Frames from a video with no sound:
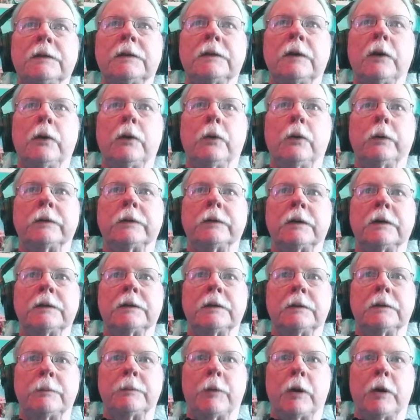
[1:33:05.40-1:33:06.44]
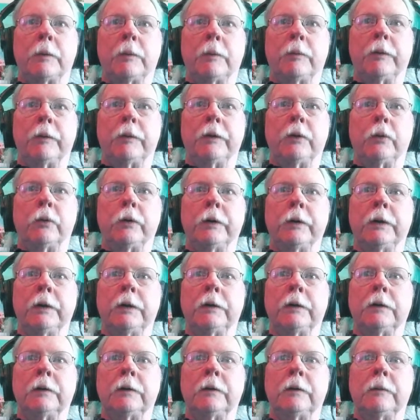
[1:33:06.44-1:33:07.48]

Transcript: oh, it's because it's probably oriented.